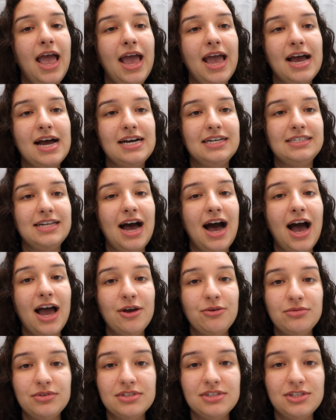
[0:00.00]
and
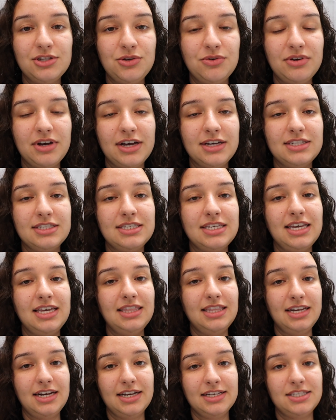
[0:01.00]
I will see you guys
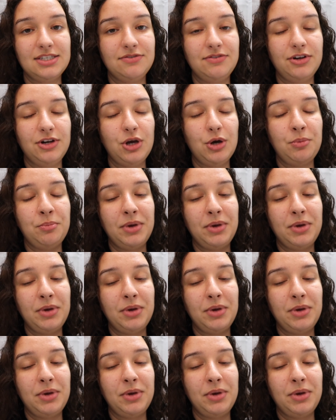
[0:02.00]
in the next video.